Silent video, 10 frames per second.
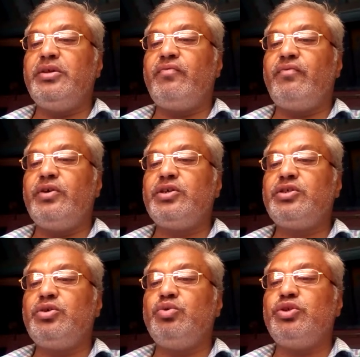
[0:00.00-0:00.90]
the
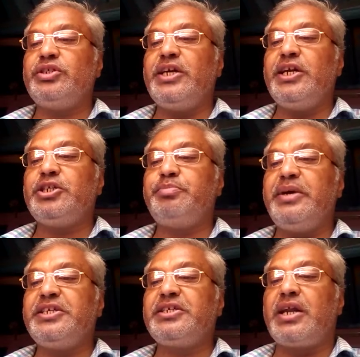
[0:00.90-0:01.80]
first to send
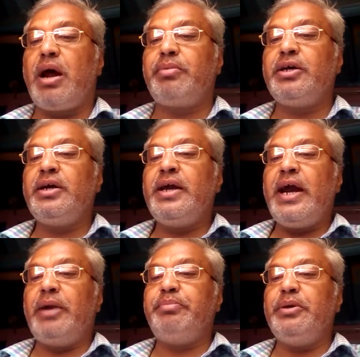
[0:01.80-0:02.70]
spacecraft
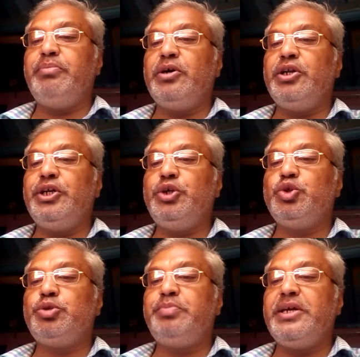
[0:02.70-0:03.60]
and people into
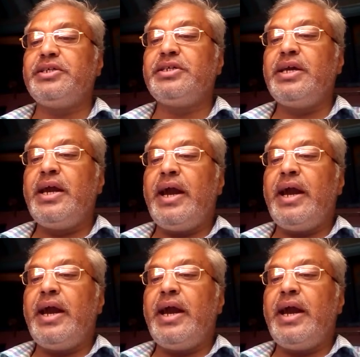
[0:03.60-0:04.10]
space,